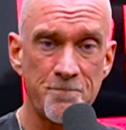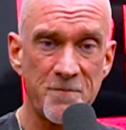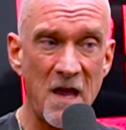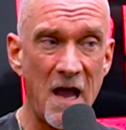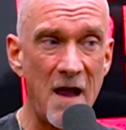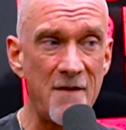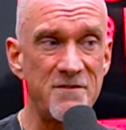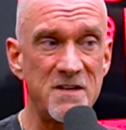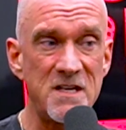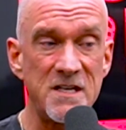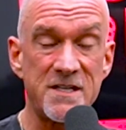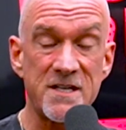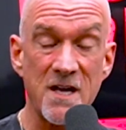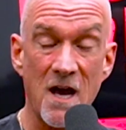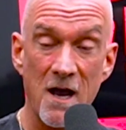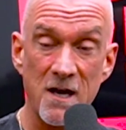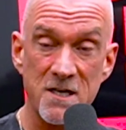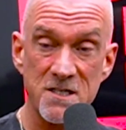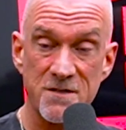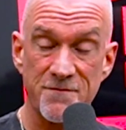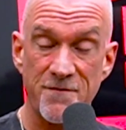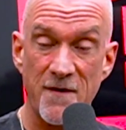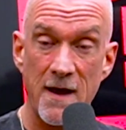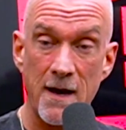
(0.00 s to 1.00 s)
I've
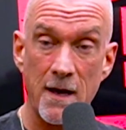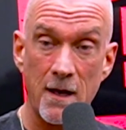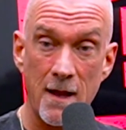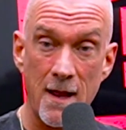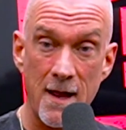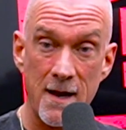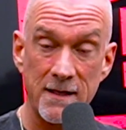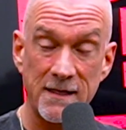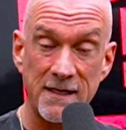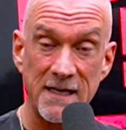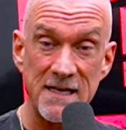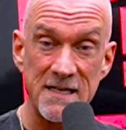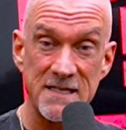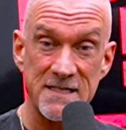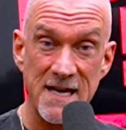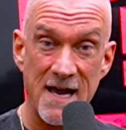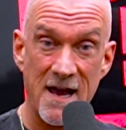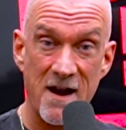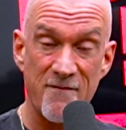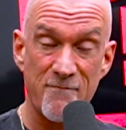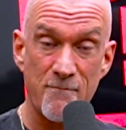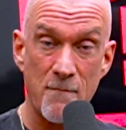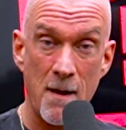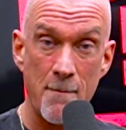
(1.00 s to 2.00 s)
detoxified a lot of things
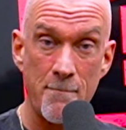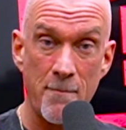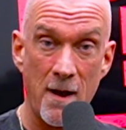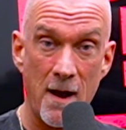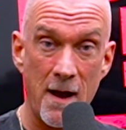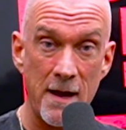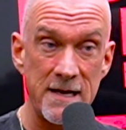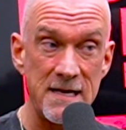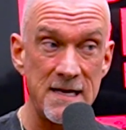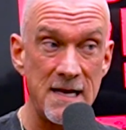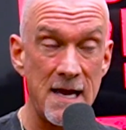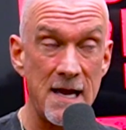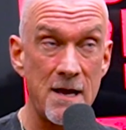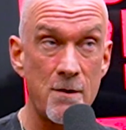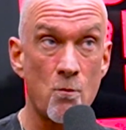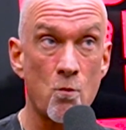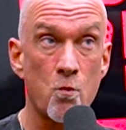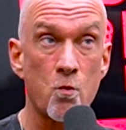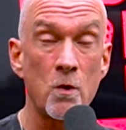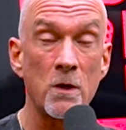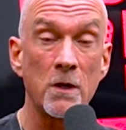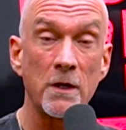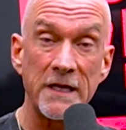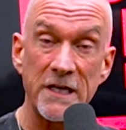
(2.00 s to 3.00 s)
out of my body,
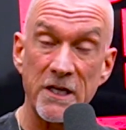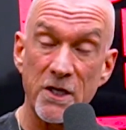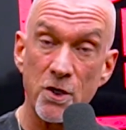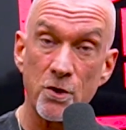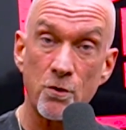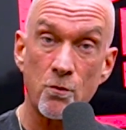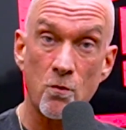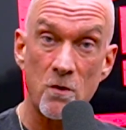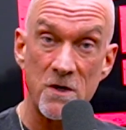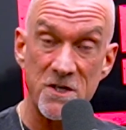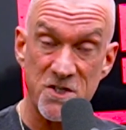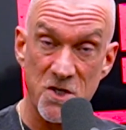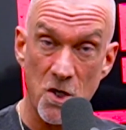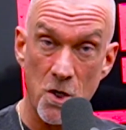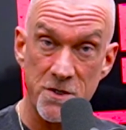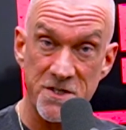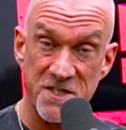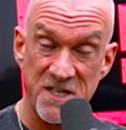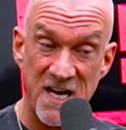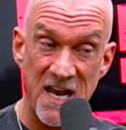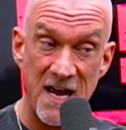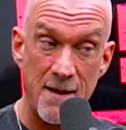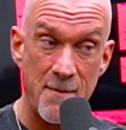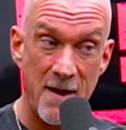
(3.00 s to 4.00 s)
and really good
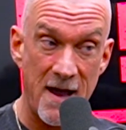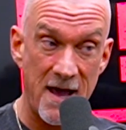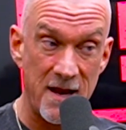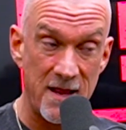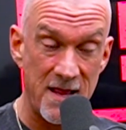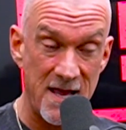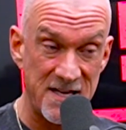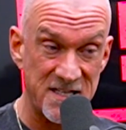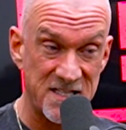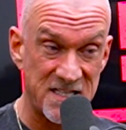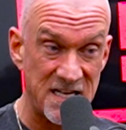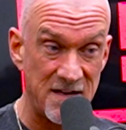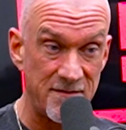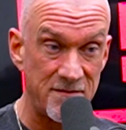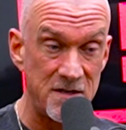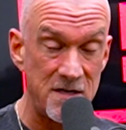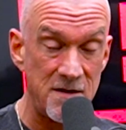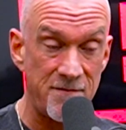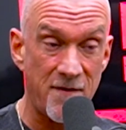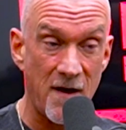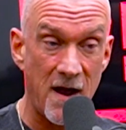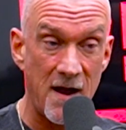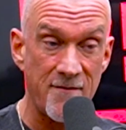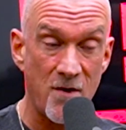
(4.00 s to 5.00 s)
results came out of that
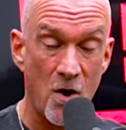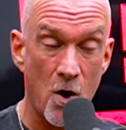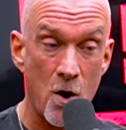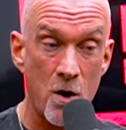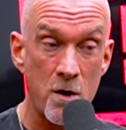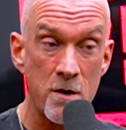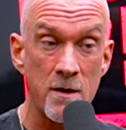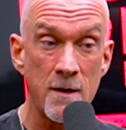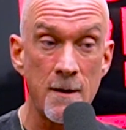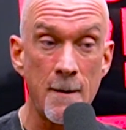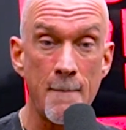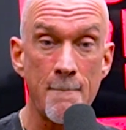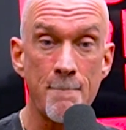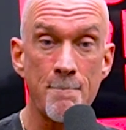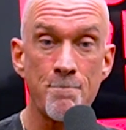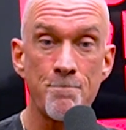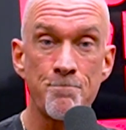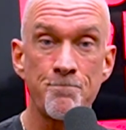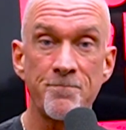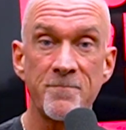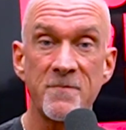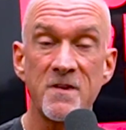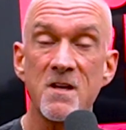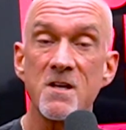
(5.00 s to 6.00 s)
75 hard.
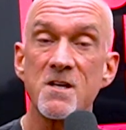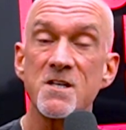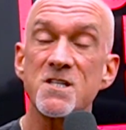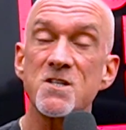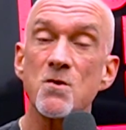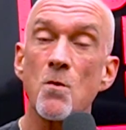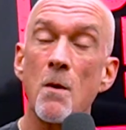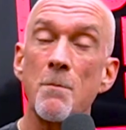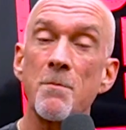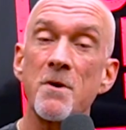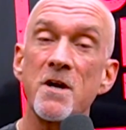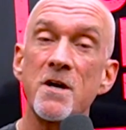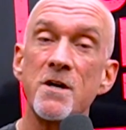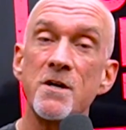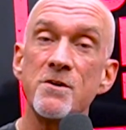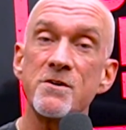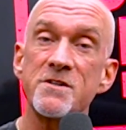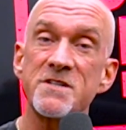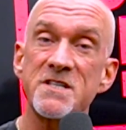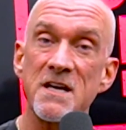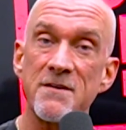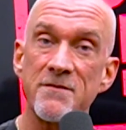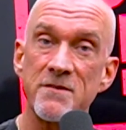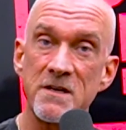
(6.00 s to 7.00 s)
So I'm going to do
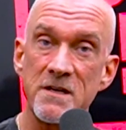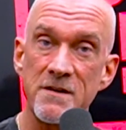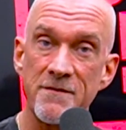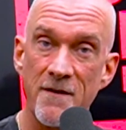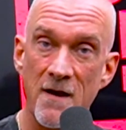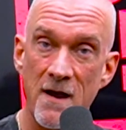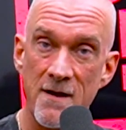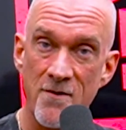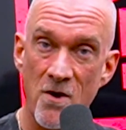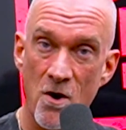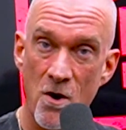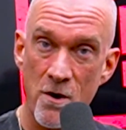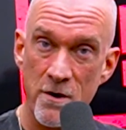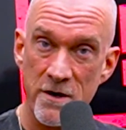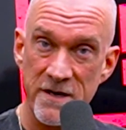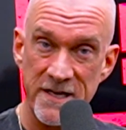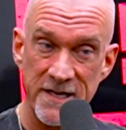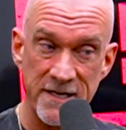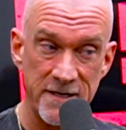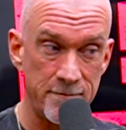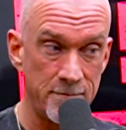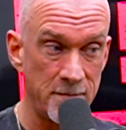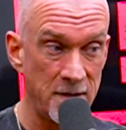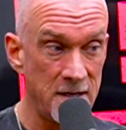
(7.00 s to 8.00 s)
75 hard
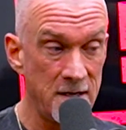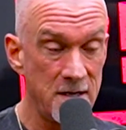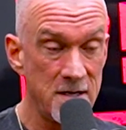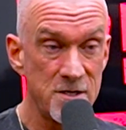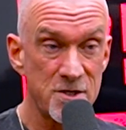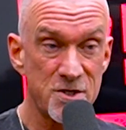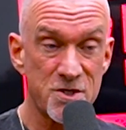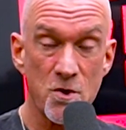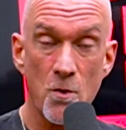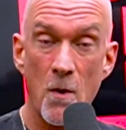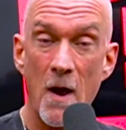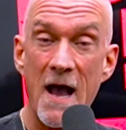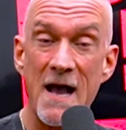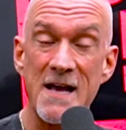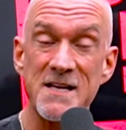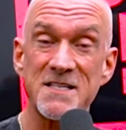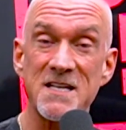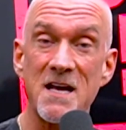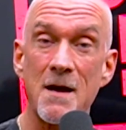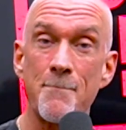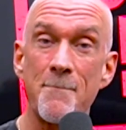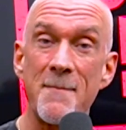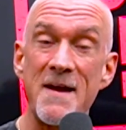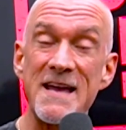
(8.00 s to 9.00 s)
again. So
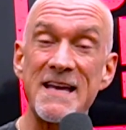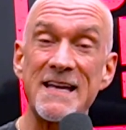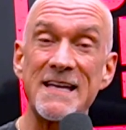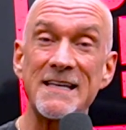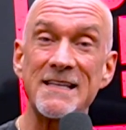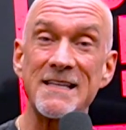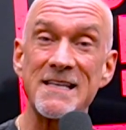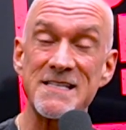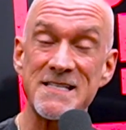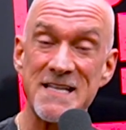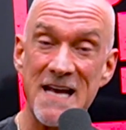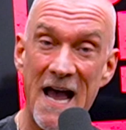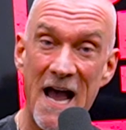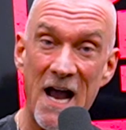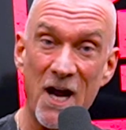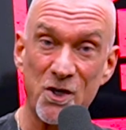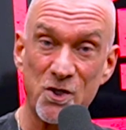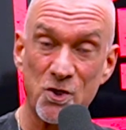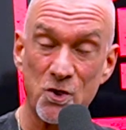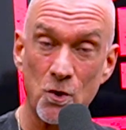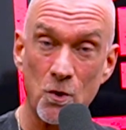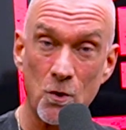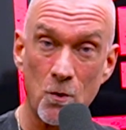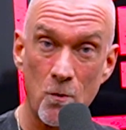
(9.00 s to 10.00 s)
as I'm making this
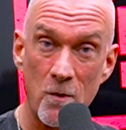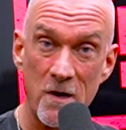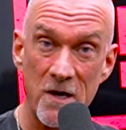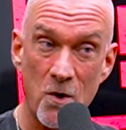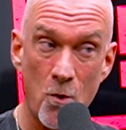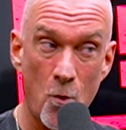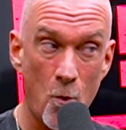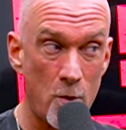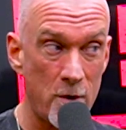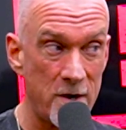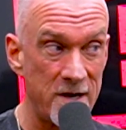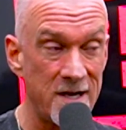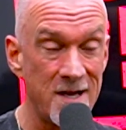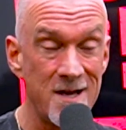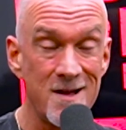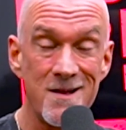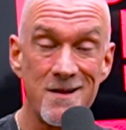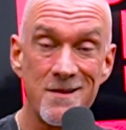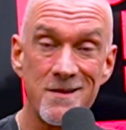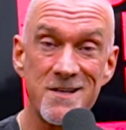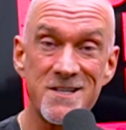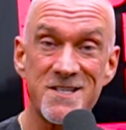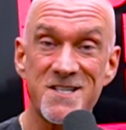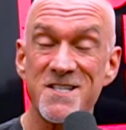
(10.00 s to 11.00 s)
actual recording,
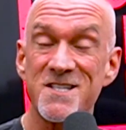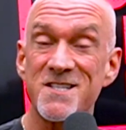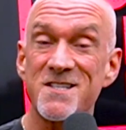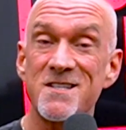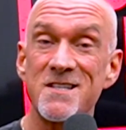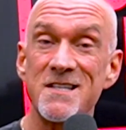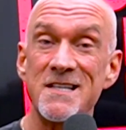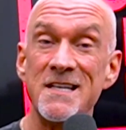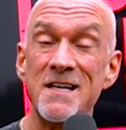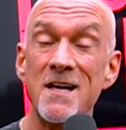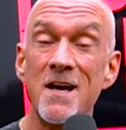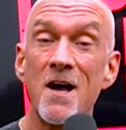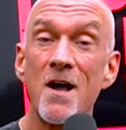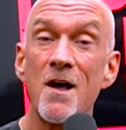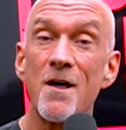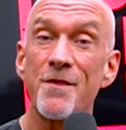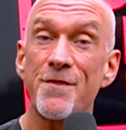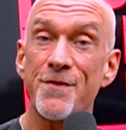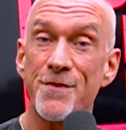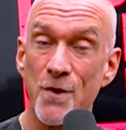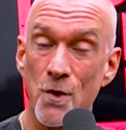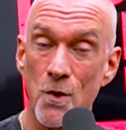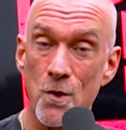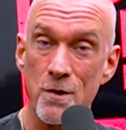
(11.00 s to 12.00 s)
this is the
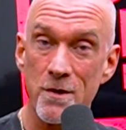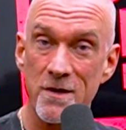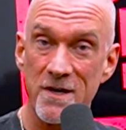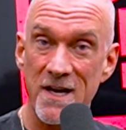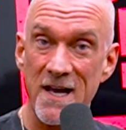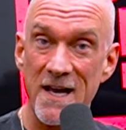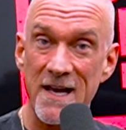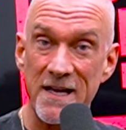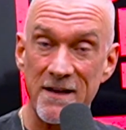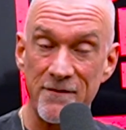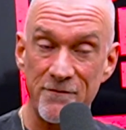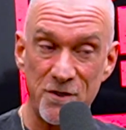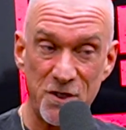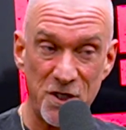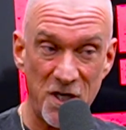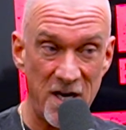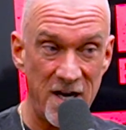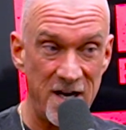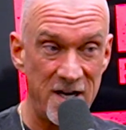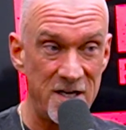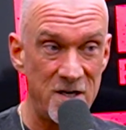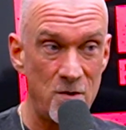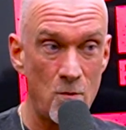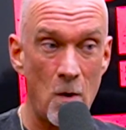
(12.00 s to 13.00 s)
third day of
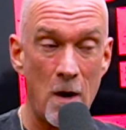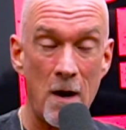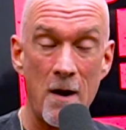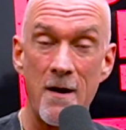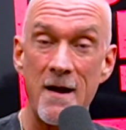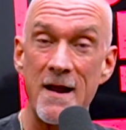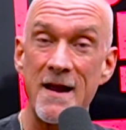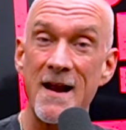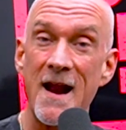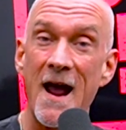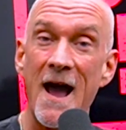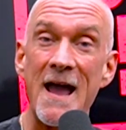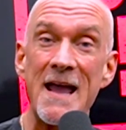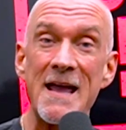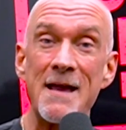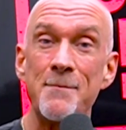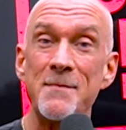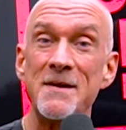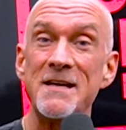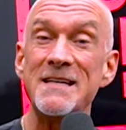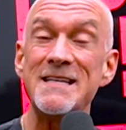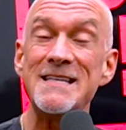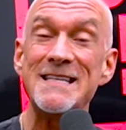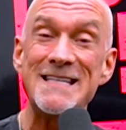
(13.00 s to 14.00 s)
January, and I
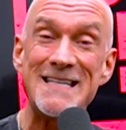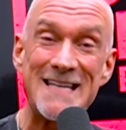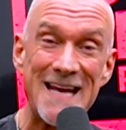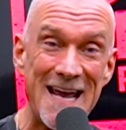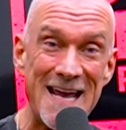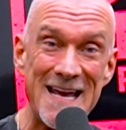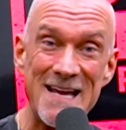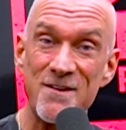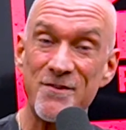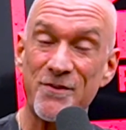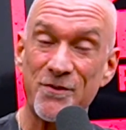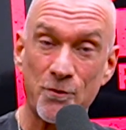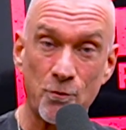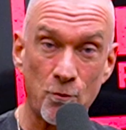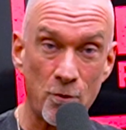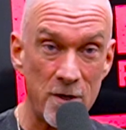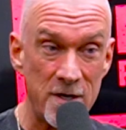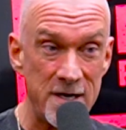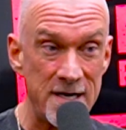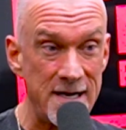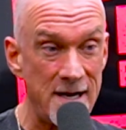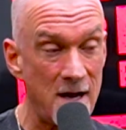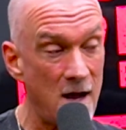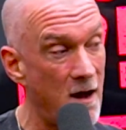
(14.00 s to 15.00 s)
am in day
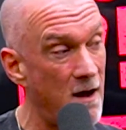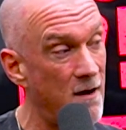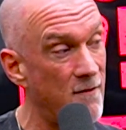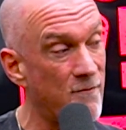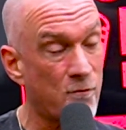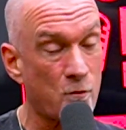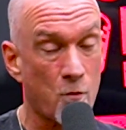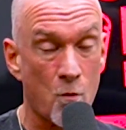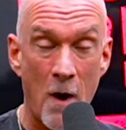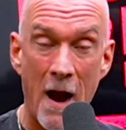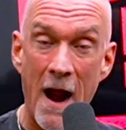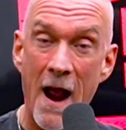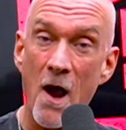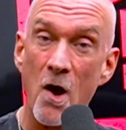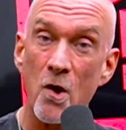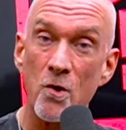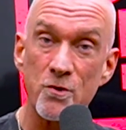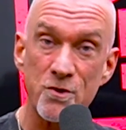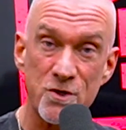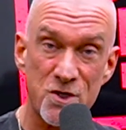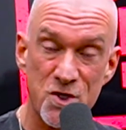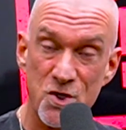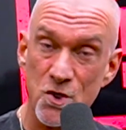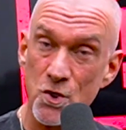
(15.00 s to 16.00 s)
three of
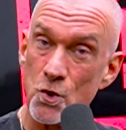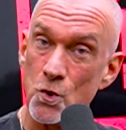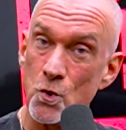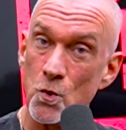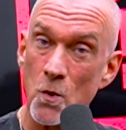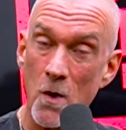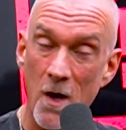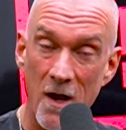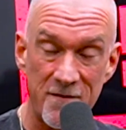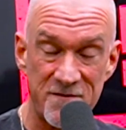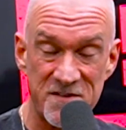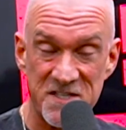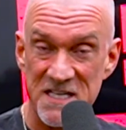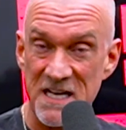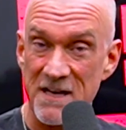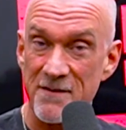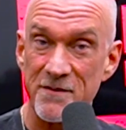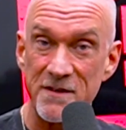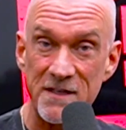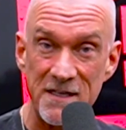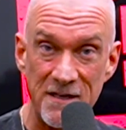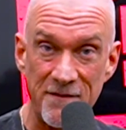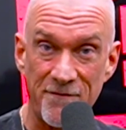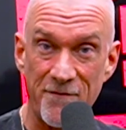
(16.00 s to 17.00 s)
round two of
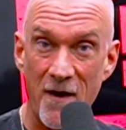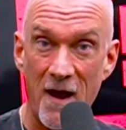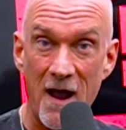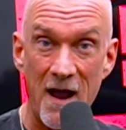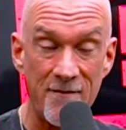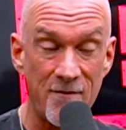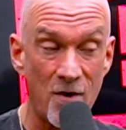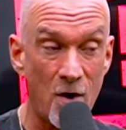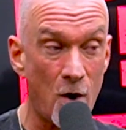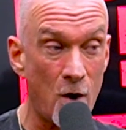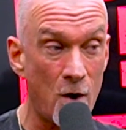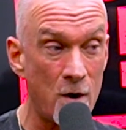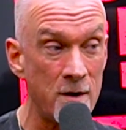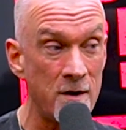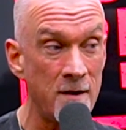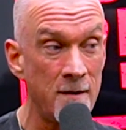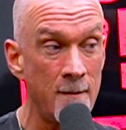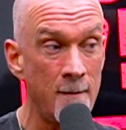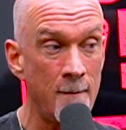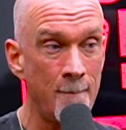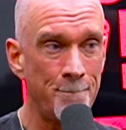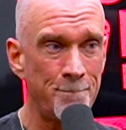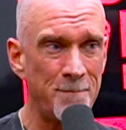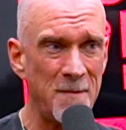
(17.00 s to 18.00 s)
75 hard.
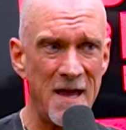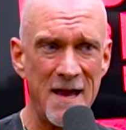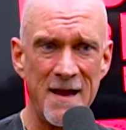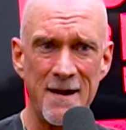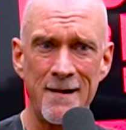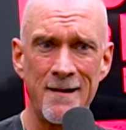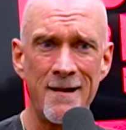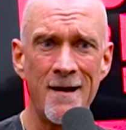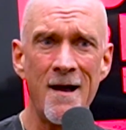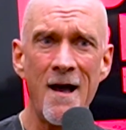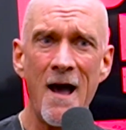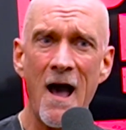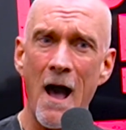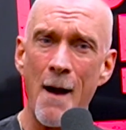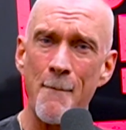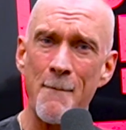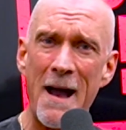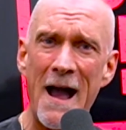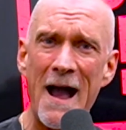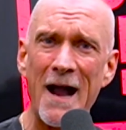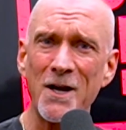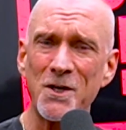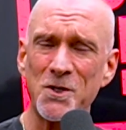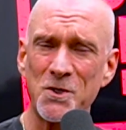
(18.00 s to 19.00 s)
And I'm
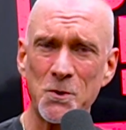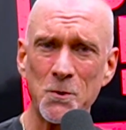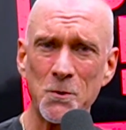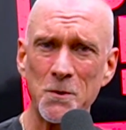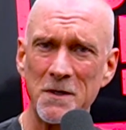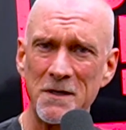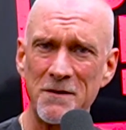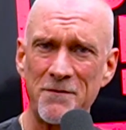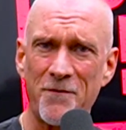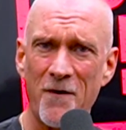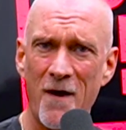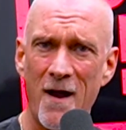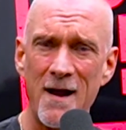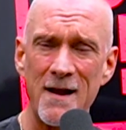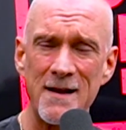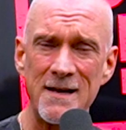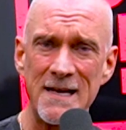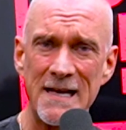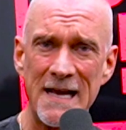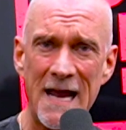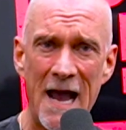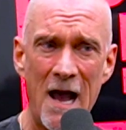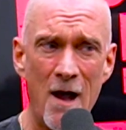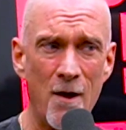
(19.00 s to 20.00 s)
actually
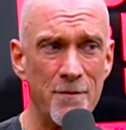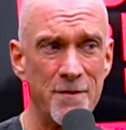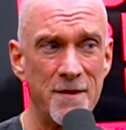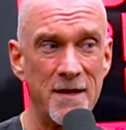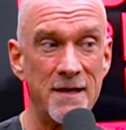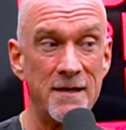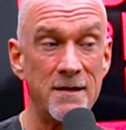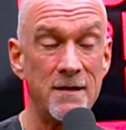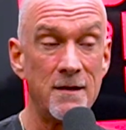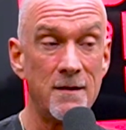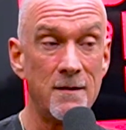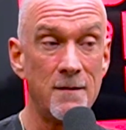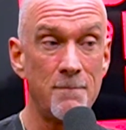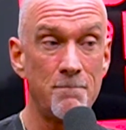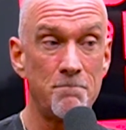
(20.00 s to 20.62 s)
finding out that